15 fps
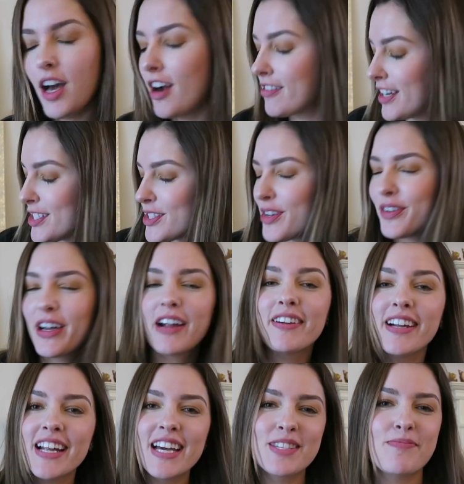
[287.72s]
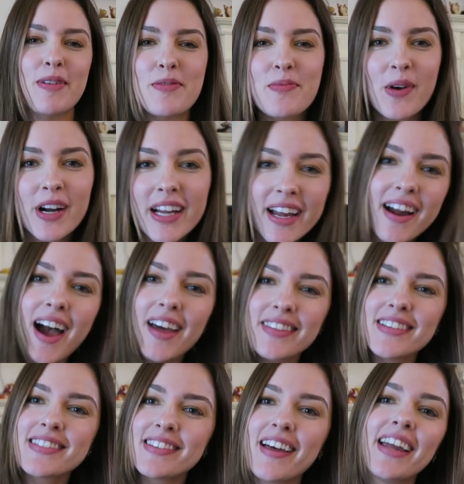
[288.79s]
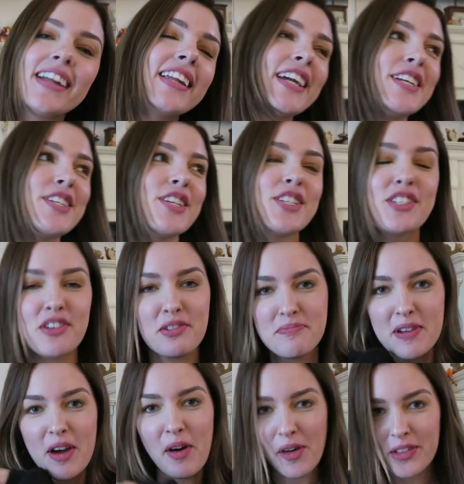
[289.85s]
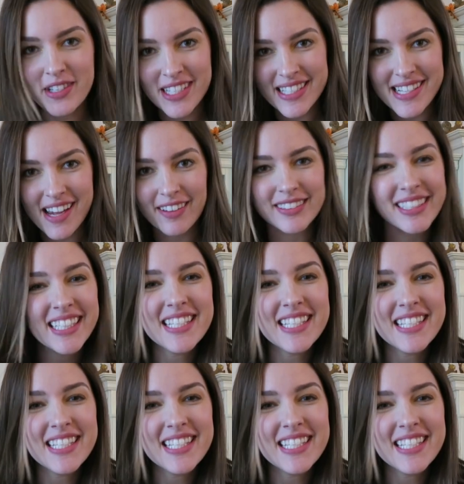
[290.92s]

All right, so Larry has been working on this light and he just showed me all the details.